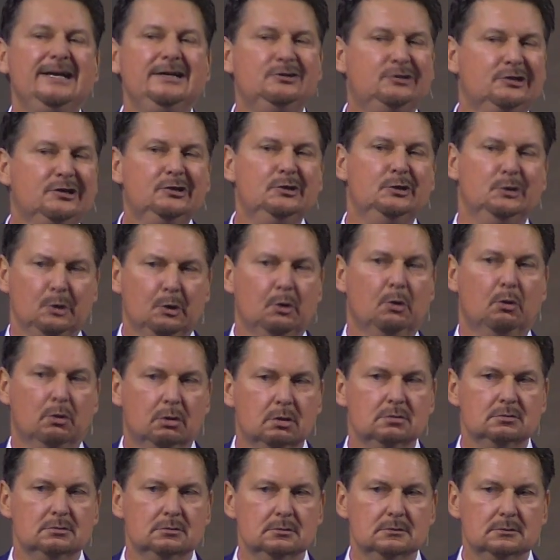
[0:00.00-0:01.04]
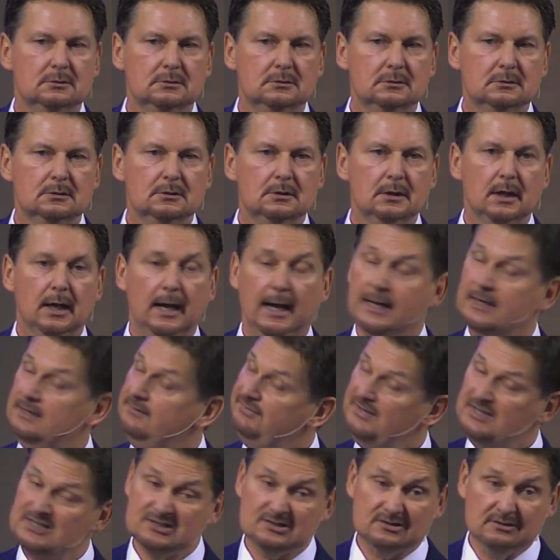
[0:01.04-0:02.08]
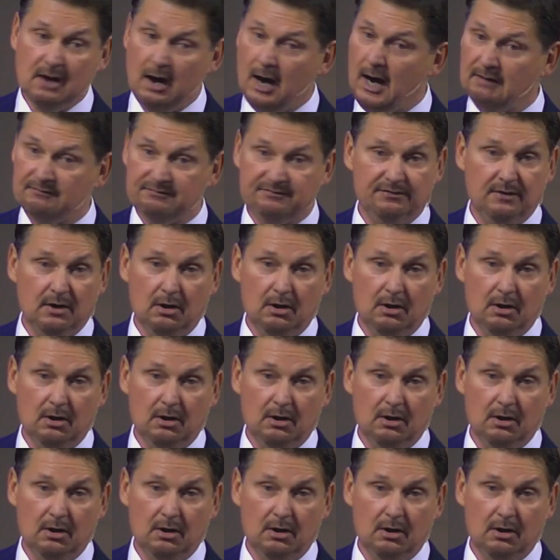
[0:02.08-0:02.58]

we do. And if he's not,